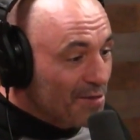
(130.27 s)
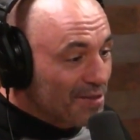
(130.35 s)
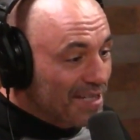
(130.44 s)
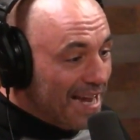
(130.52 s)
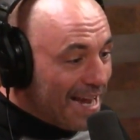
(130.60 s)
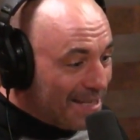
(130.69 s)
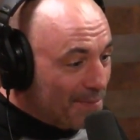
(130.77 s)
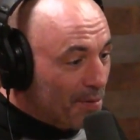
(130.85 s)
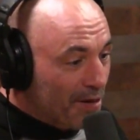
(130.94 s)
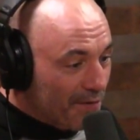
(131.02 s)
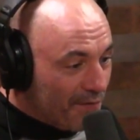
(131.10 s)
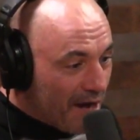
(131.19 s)
who's an
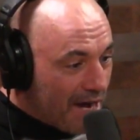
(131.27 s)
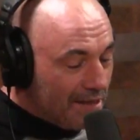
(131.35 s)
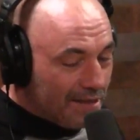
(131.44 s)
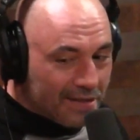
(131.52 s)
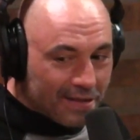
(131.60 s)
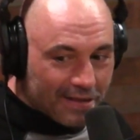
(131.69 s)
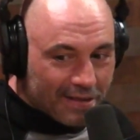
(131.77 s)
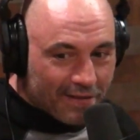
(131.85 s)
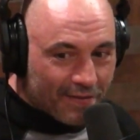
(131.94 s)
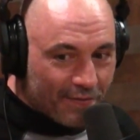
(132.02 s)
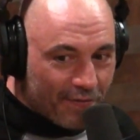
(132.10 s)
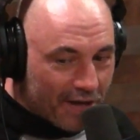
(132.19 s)
expert in violence, this is
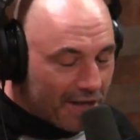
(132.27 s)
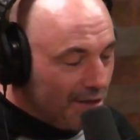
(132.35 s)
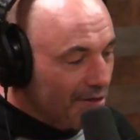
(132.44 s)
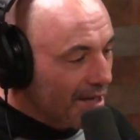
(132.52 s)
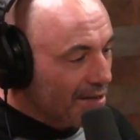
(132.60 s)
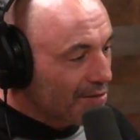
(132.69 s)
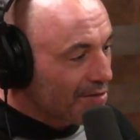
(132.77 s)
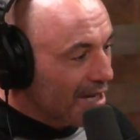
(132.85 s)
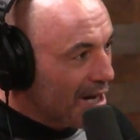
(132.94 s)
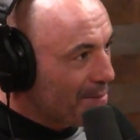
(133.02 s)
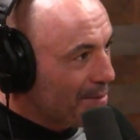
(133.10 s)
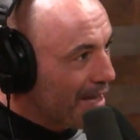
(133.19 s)
fucking. You guys are
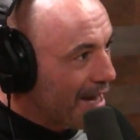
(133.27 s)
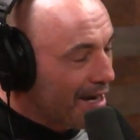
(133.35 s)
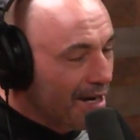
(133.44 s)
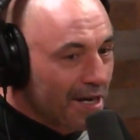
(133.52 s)
terrible at it.